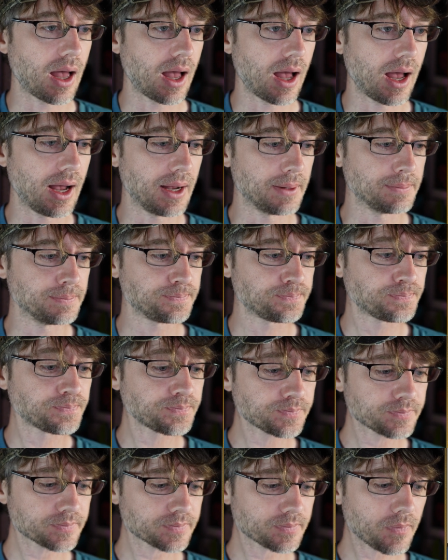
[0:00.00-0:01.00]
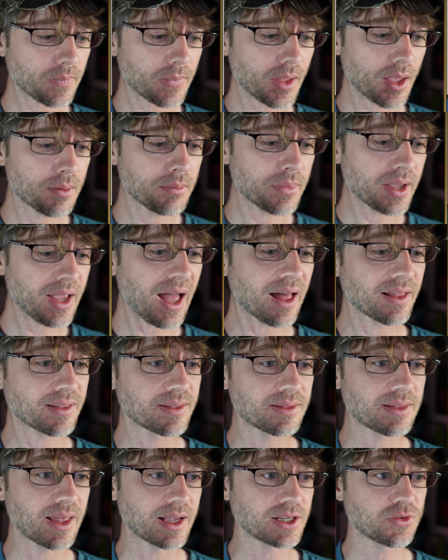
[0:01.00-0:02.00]
But yeah,
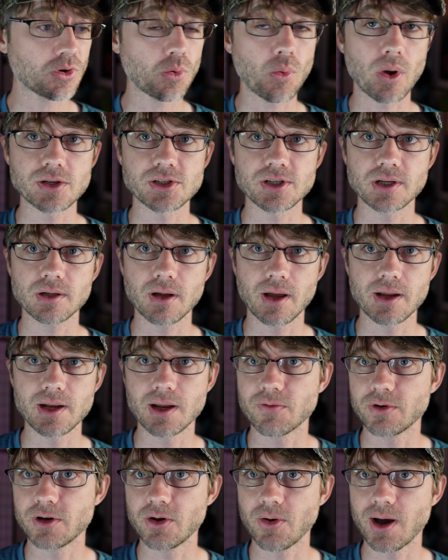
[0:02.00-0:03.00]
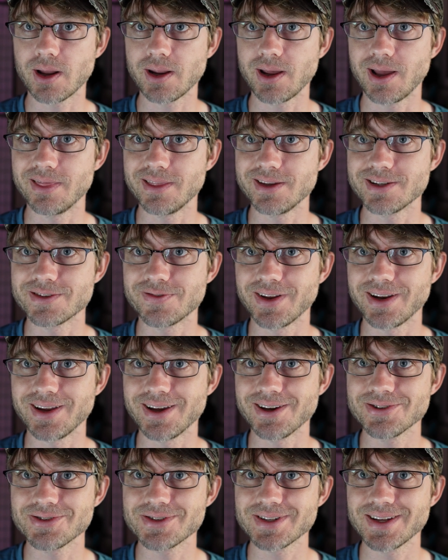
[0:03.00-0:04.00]
thanks for watching. I never know how to end these
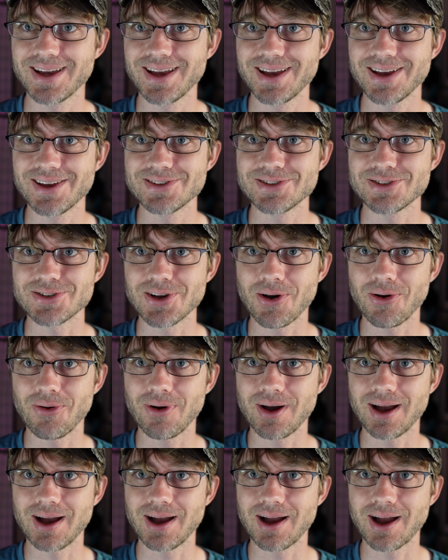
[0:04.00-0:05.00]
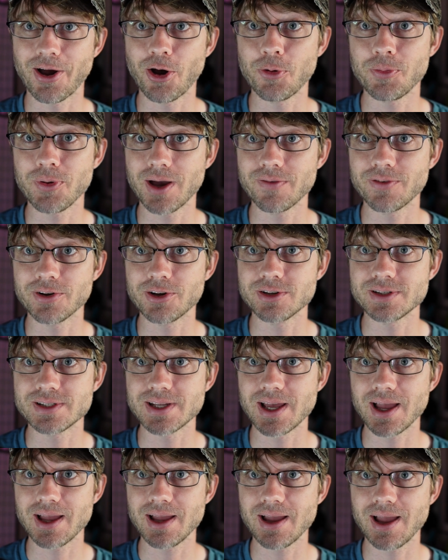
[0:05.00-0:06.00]
videos. So I hope you have a good
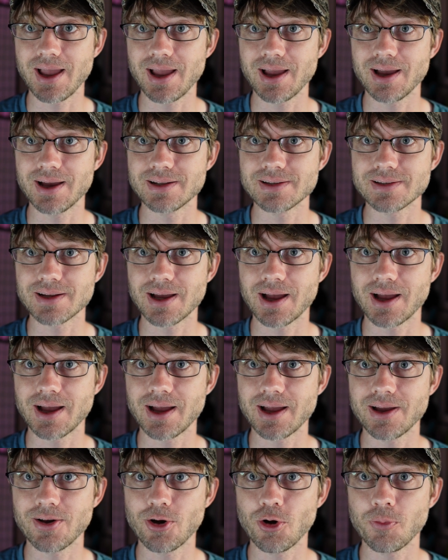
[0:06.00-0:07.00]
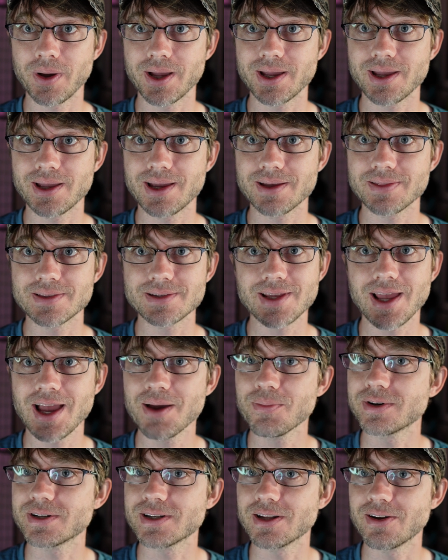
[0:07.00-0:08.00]
day, and I hope I can get this
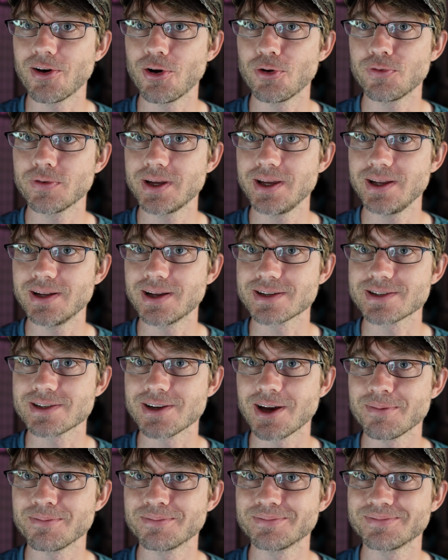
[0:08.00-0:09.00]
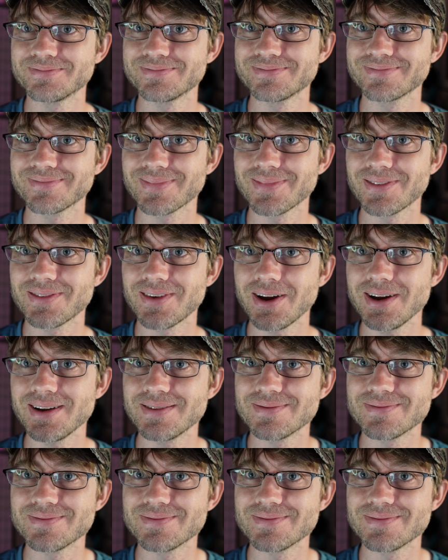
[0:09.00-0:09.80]
camera to not overheat next time. All right,